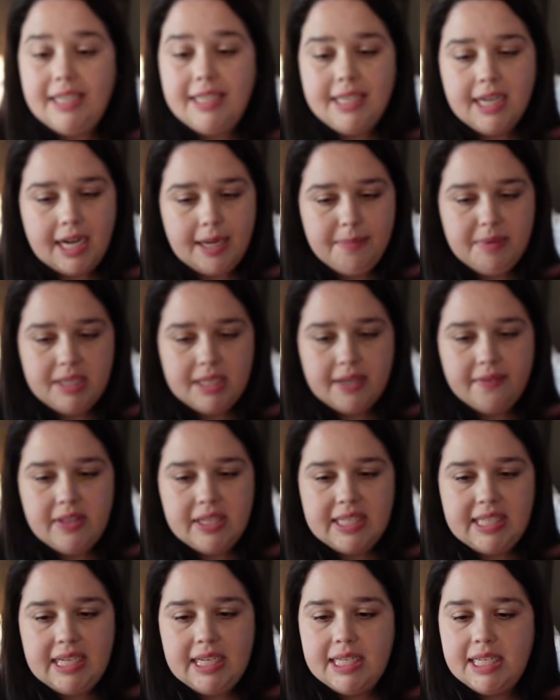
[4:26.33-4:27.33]
Diamond of the
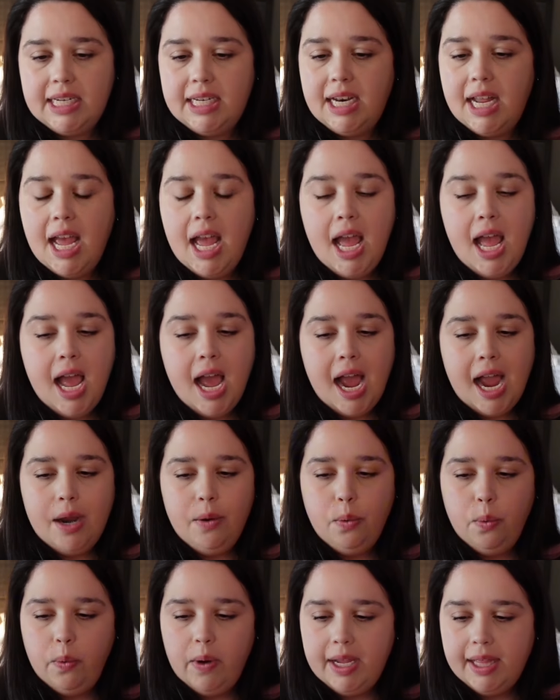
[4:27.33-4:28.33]
Season. I
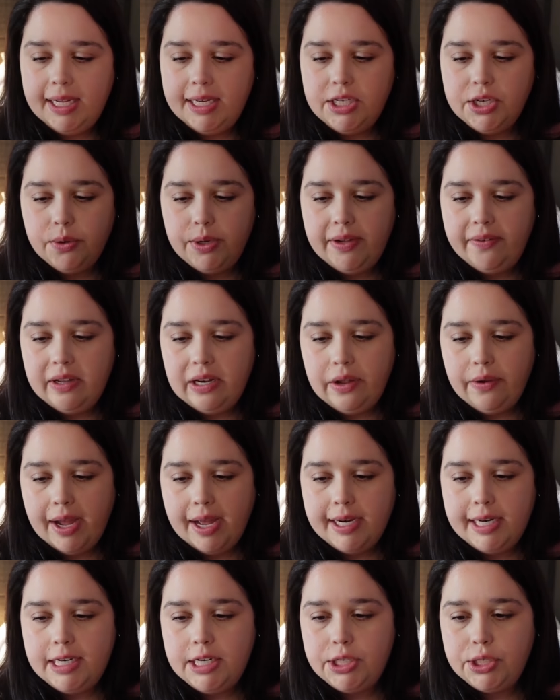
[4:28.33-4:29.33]
really don't even know
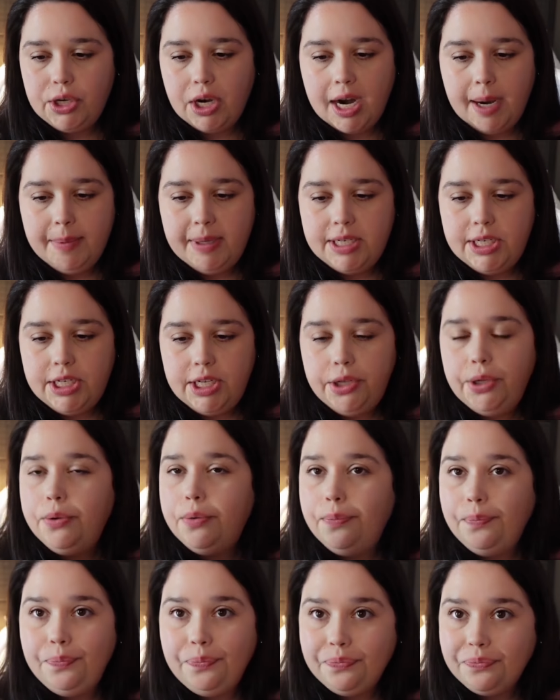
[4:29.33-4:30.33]
how to describe it to you.
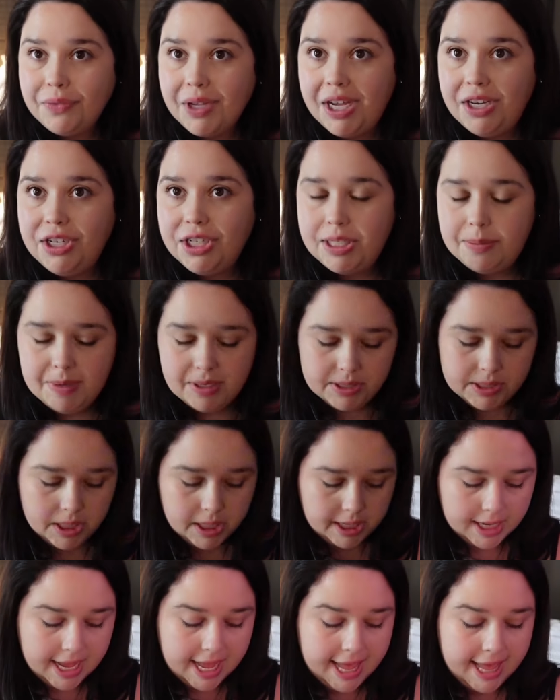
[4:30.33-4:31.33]
It just smells
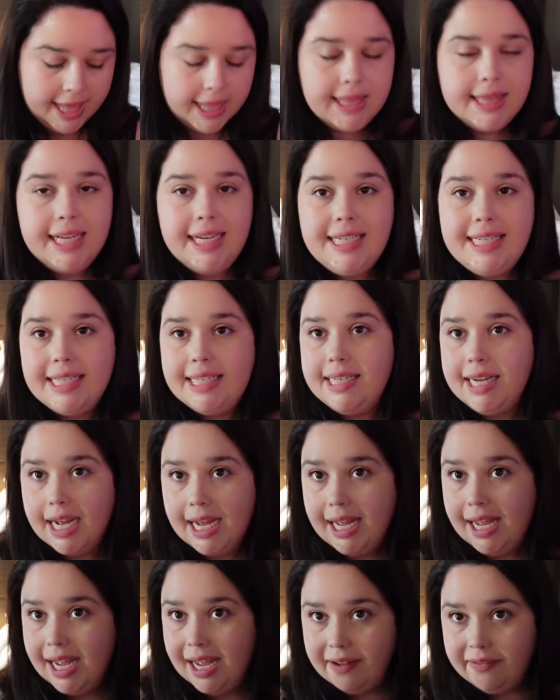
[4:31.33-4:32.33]
good. They did
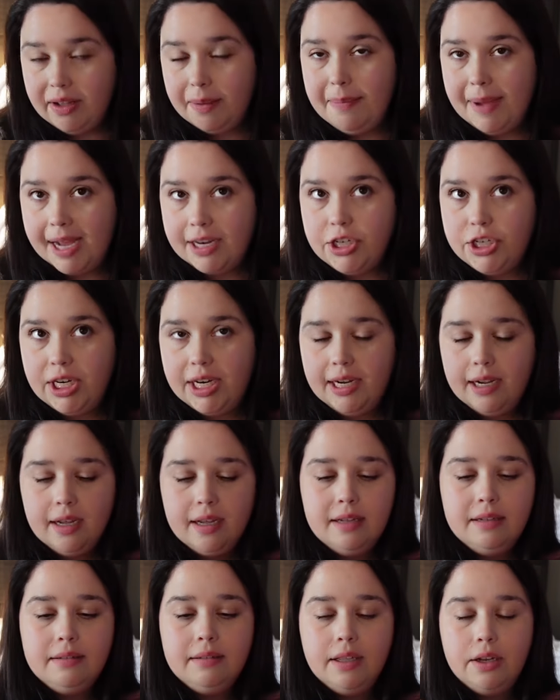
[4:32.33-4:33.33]
not have a
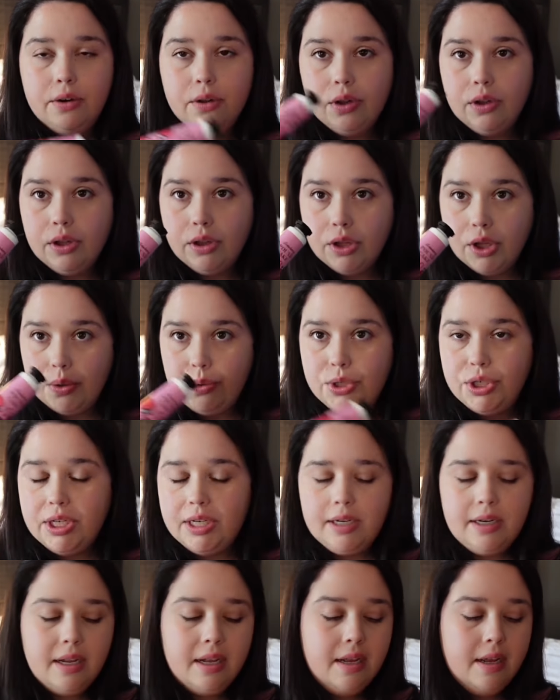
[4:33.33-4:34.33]
matching little
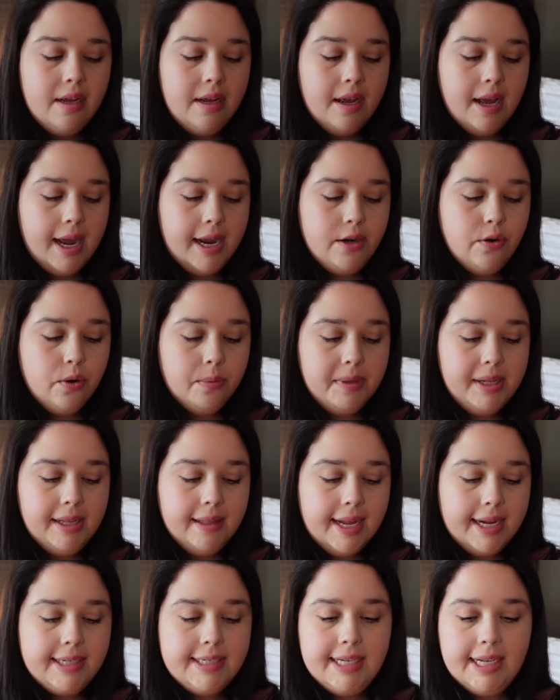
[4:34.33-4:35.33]
lotion. I normally
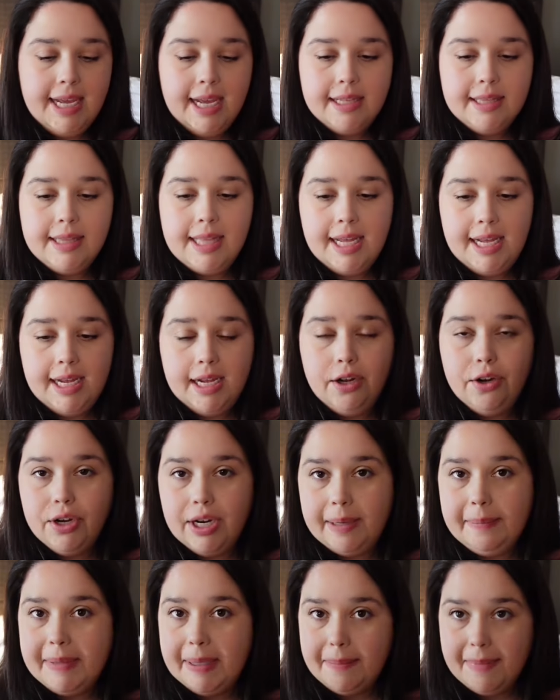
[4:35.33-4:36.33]
like to get the hand
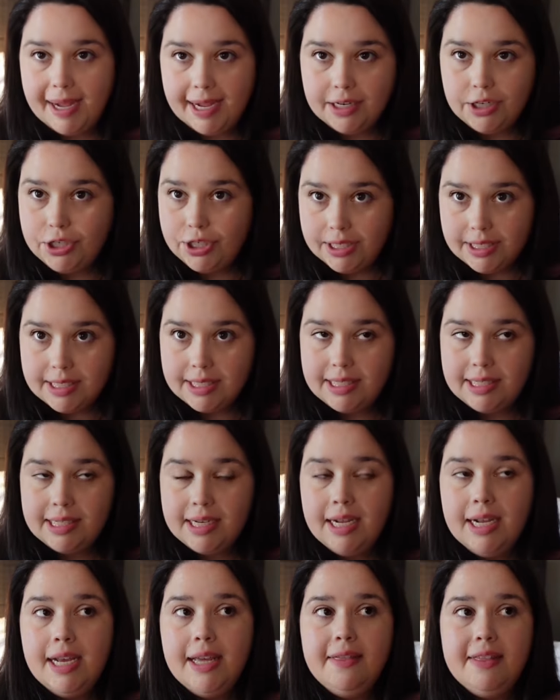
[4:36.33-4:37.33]
cream that matches
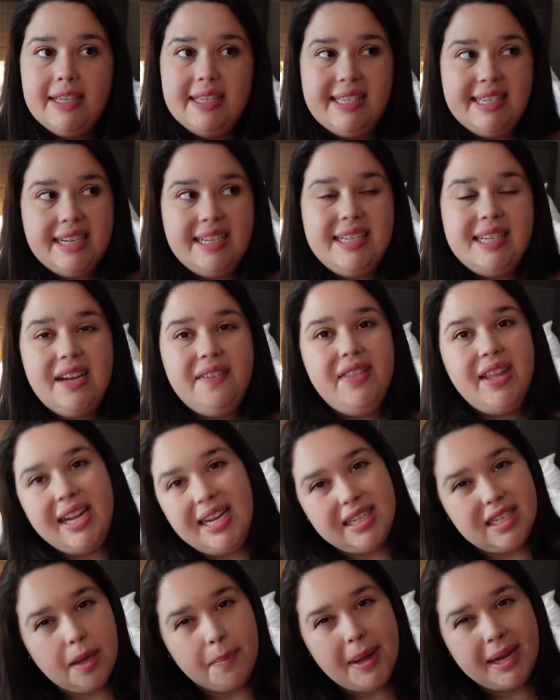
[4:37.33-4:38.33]
the scent of the
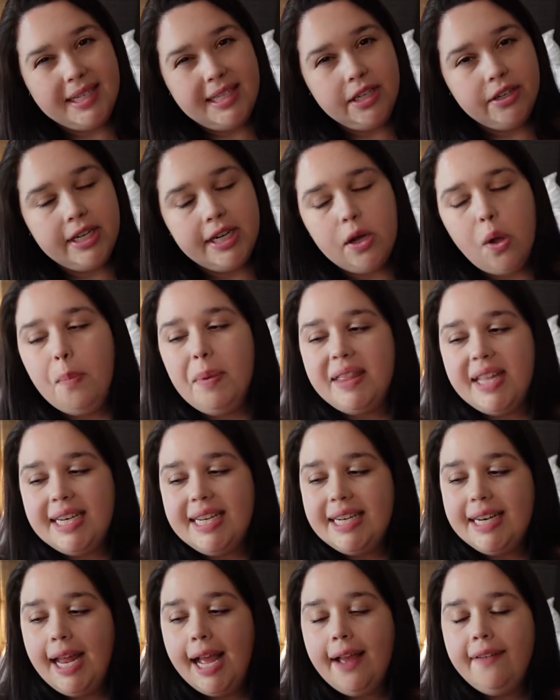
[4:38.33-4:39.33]
antibacterial, but they
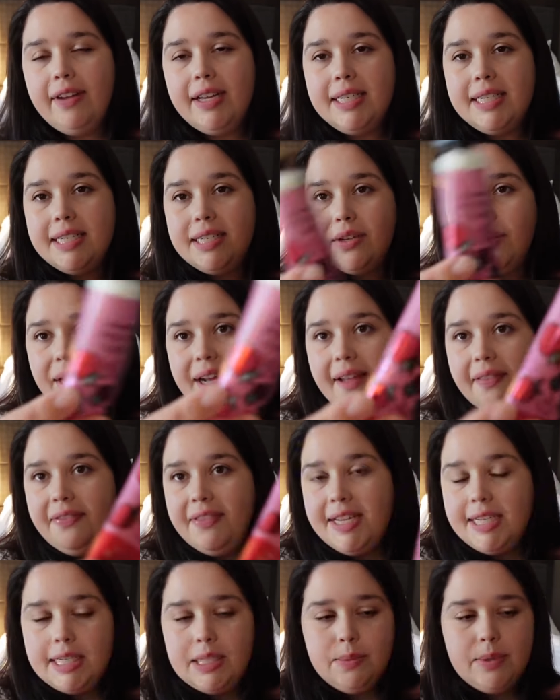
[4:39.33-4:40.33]
didn't have it, so I got
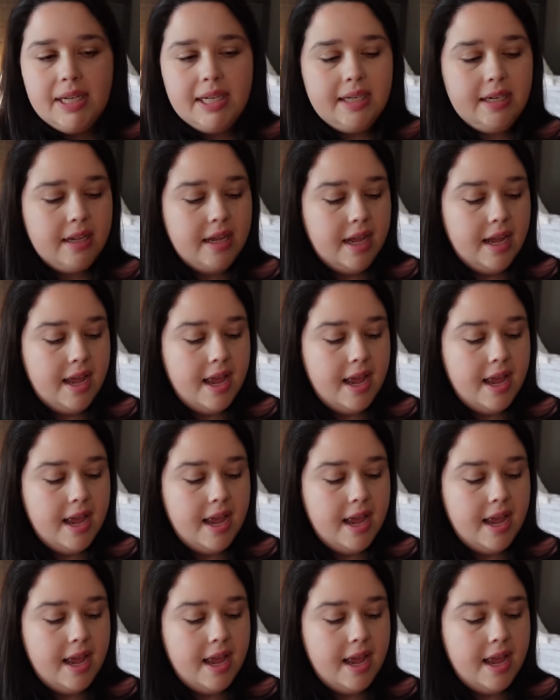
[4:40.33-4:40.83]
this one.